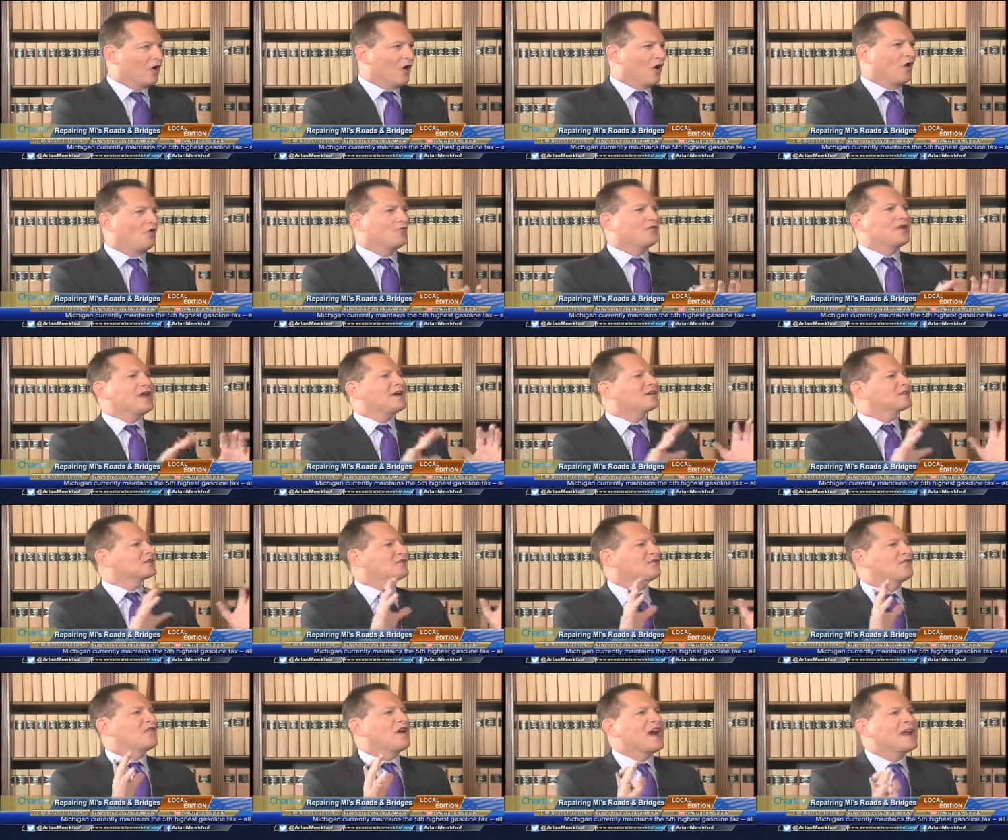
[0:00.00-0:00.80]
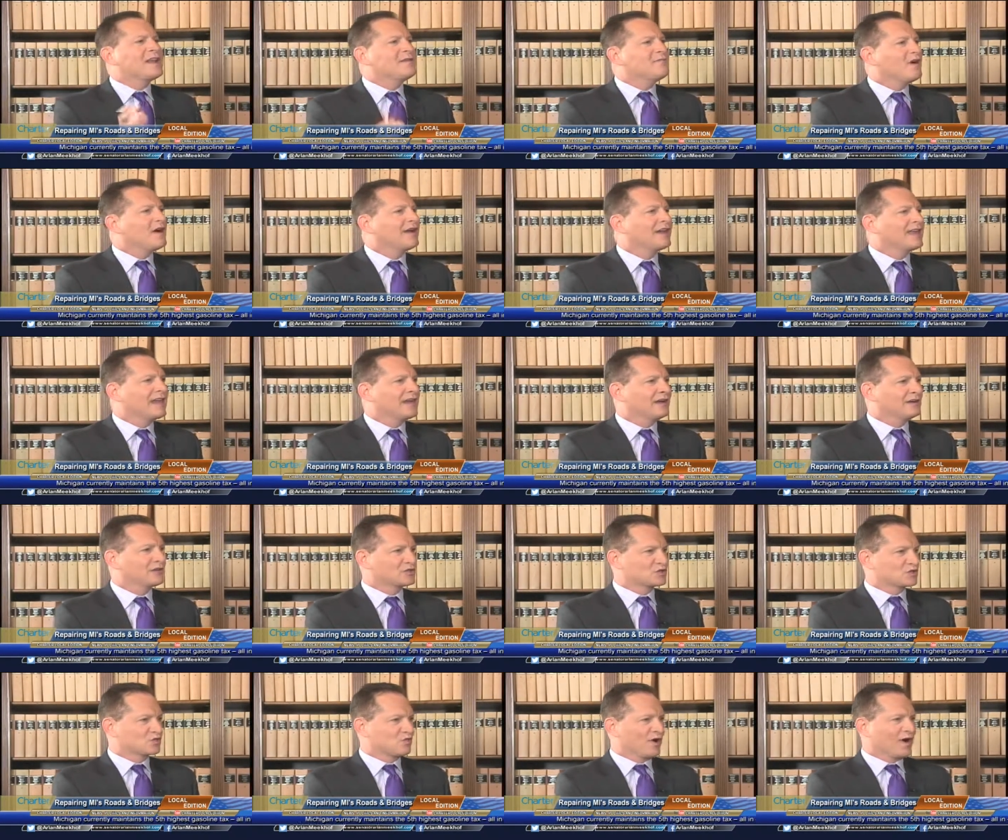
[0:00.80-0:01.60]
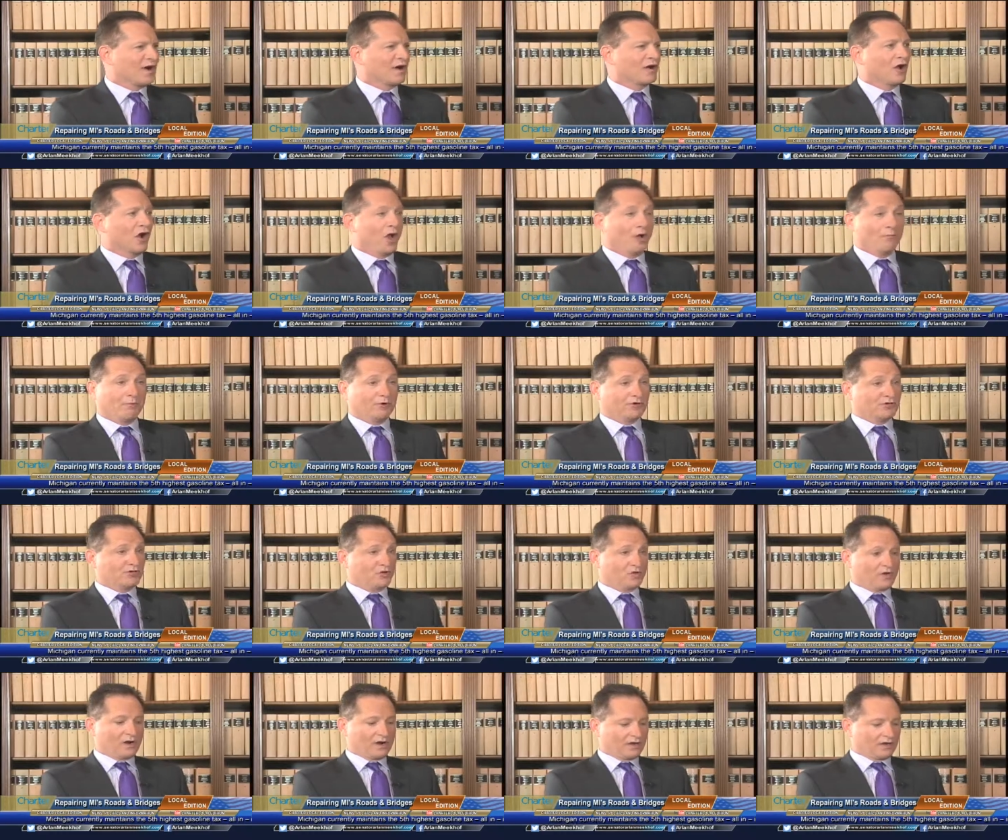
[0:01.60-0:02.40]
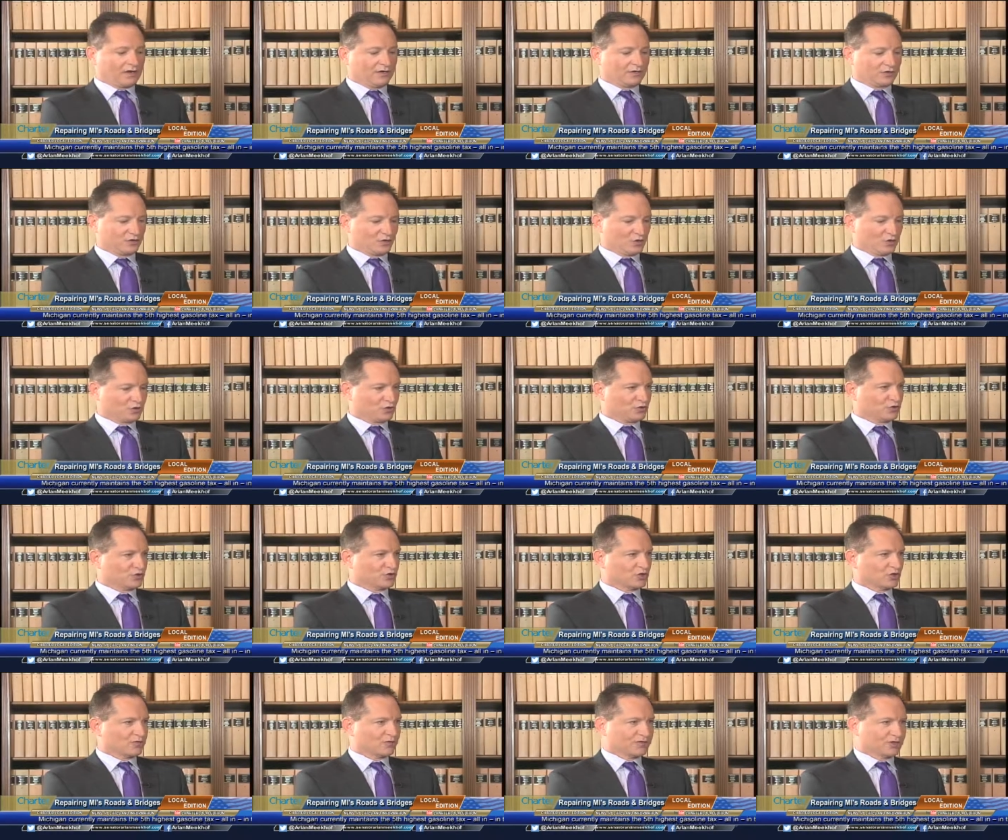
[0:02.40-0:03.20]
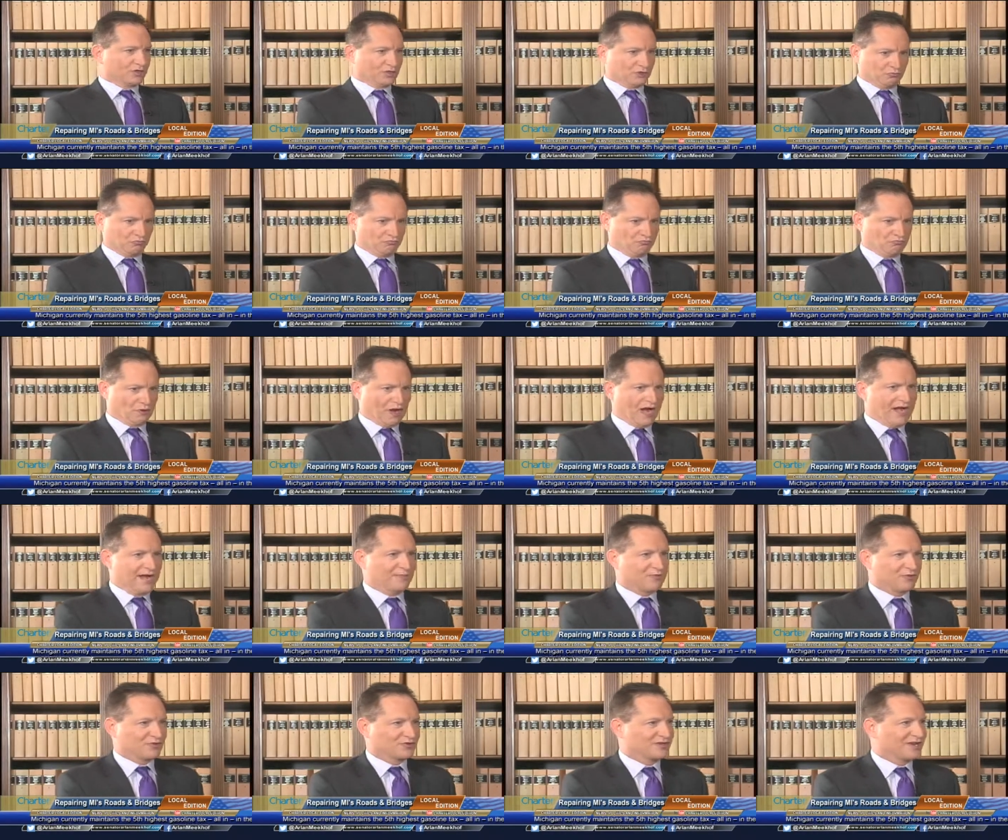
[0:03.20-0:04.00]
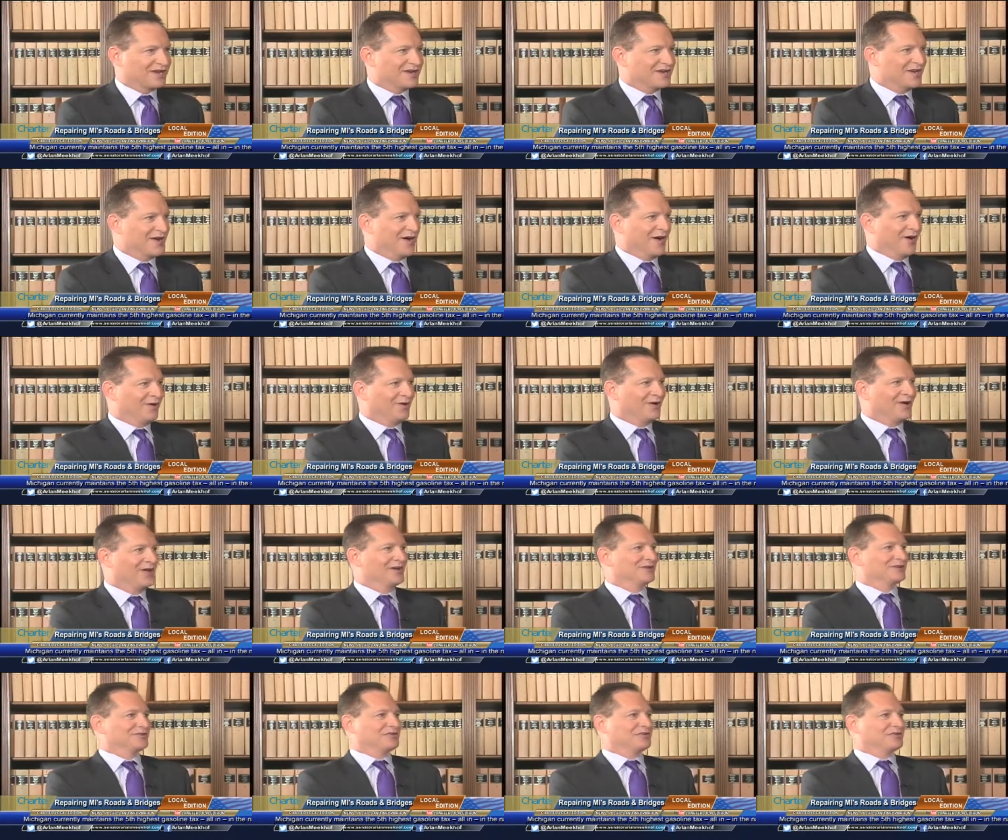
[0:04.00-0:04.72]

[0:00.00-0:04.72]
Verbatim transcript: Oh, yes, find money elsewhere, but do you want to cut social services? 80% no.